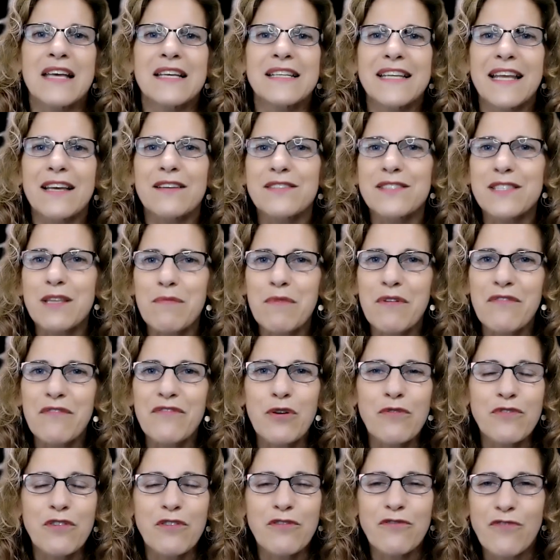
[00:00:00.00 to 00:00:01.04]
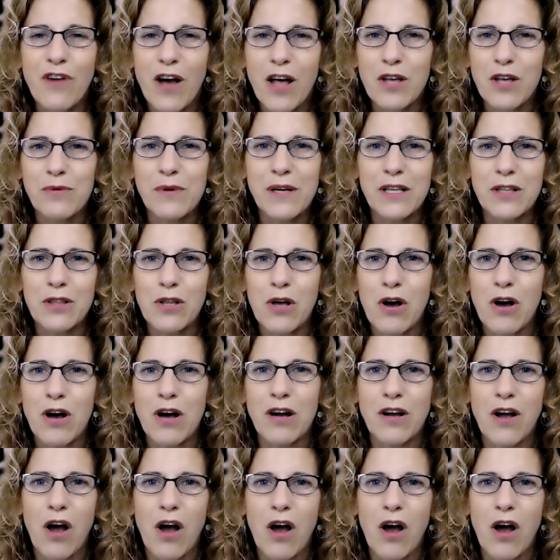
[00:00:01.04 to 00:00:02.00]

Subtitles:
Now, some of you, if you're following along,